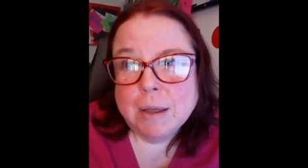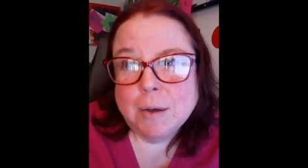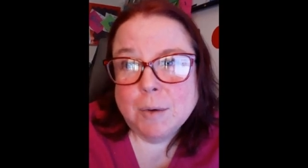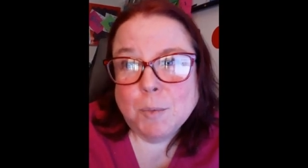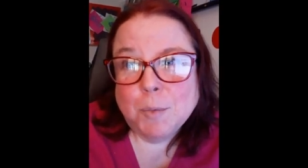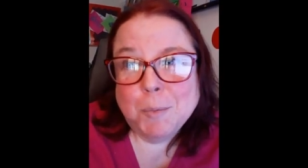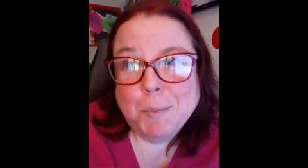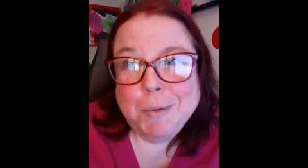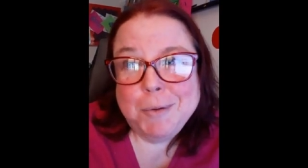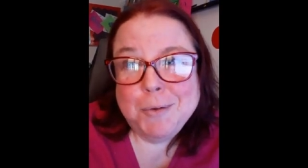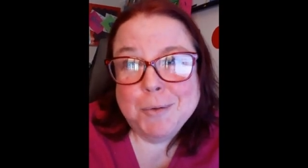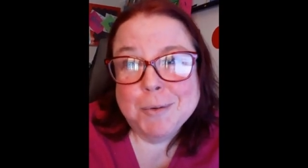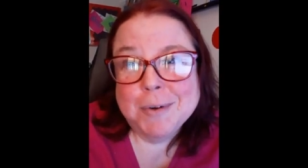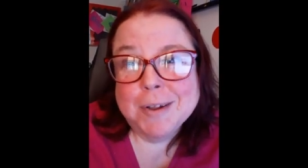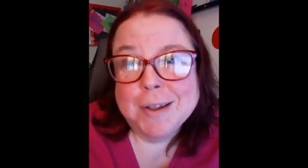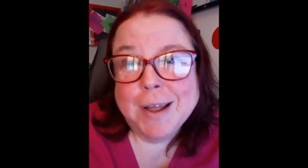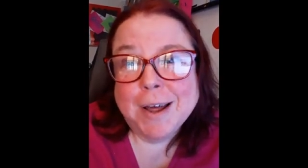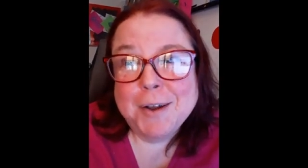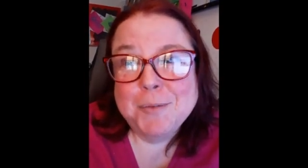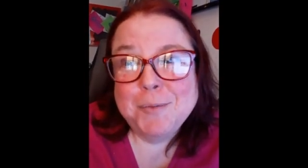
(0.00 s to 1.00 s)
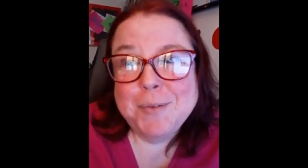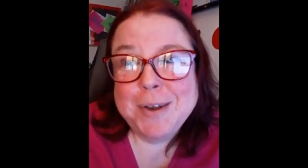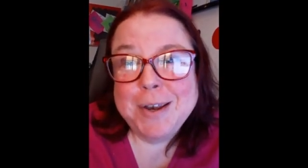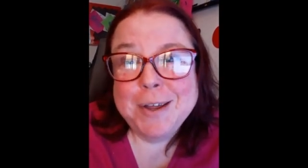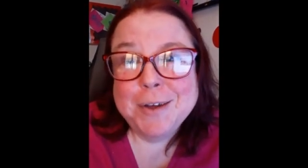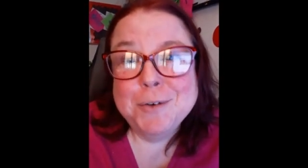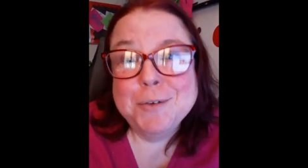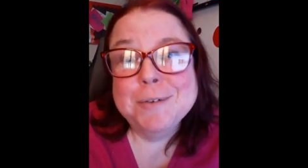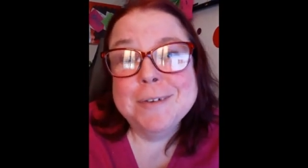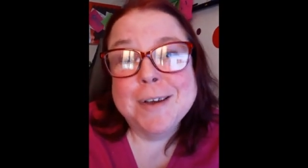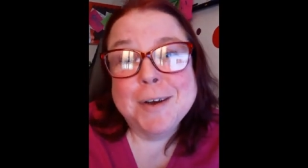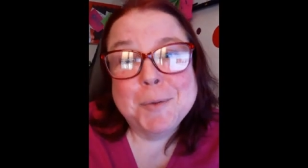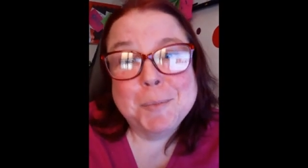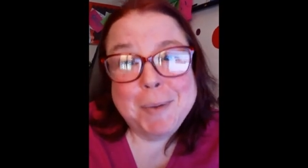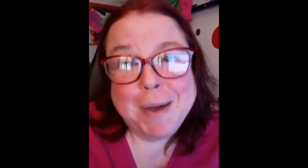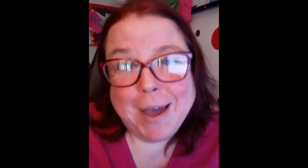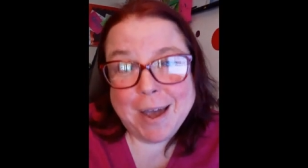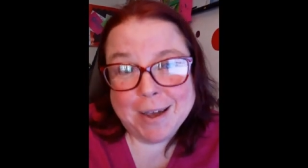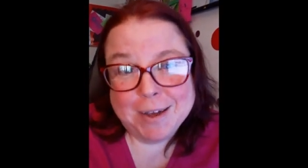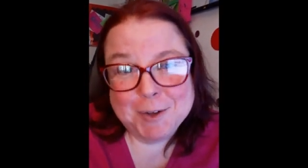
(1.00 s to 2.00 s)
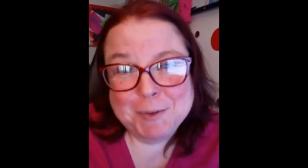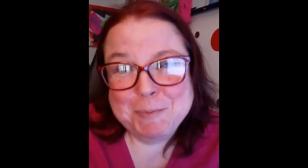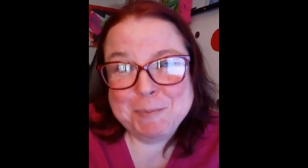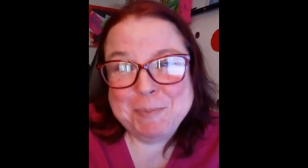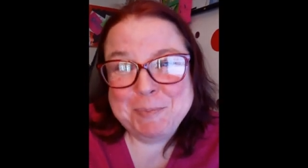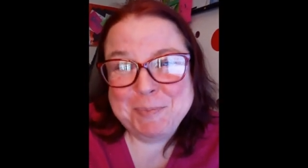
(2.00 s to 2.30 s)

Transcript: we'll be doing a lot of videos out back.